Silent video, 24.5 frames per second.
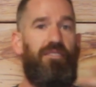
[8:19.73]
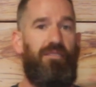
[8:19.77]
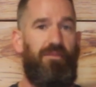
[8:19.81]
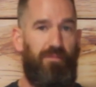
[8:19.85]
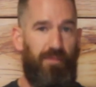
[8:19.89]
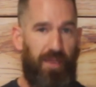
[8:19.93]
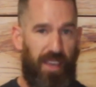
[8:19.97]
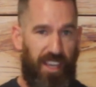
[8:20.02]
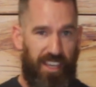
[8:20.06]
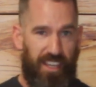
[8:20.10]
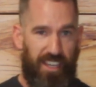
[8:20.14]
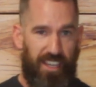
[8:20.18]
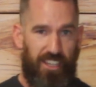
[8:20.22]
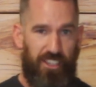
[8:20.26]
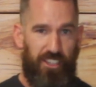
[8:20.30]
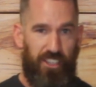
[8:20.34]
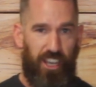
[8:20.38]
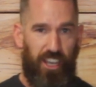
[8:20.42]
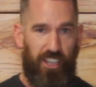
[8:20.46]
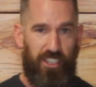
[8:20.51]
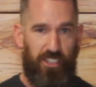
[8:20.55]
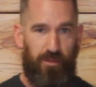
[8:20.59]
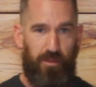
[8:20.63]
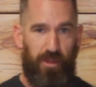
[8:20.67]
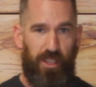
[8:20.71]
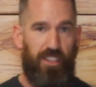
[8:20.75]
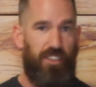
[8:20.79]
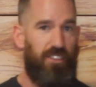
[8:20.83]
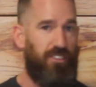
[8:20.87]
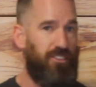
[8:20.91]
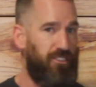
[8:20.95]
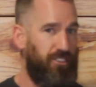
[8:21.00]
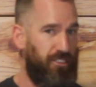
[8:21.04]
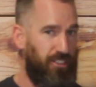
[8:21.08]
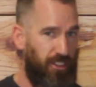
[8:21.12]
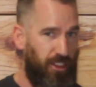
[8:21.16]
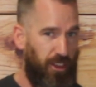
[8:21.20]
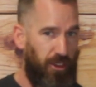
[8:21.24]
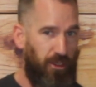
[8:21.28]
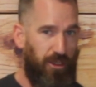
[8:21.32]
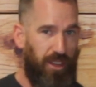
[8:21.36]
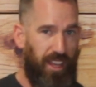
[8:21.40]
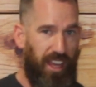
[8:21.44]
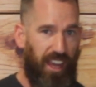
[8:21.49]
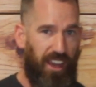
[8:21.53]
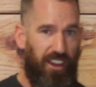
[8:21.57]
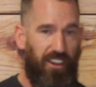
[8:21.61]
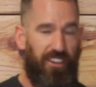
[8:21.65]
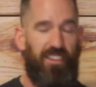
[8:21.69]
Make an adjustment, slow
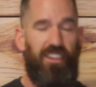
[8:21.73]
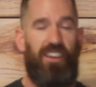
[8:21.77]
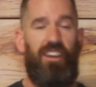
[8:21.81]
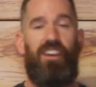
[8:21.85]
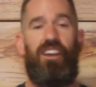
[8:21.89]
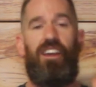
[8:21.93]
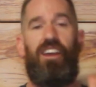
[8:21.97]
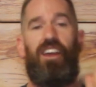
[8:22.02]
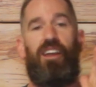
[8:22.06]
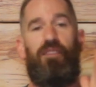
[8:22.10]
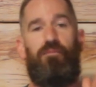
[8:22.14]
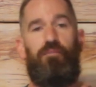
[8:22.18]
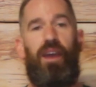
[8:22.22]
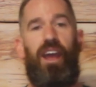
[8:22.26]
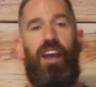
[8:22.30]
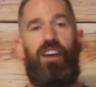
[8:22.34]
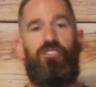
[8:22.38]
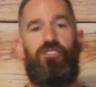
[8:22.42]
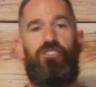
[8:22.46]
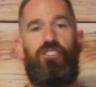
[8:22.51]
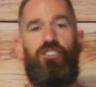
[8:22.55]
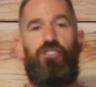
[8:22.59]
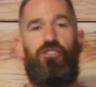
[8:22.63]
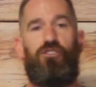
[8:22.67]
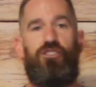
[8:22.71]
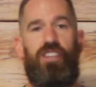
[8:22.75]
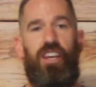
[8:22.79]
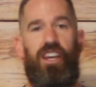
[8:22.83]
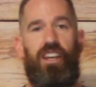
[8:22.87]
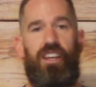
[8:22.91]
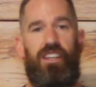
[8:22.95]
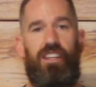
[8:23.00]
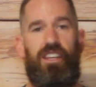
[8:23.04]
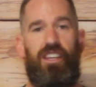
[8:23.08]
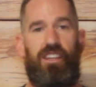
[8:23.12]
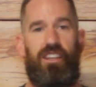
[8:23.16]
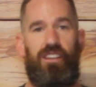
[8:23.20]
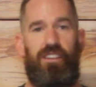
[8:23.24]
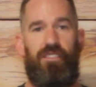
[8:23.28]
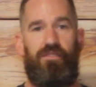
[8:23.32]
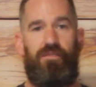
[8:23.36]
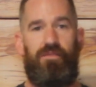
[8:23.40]
down, and master your technique.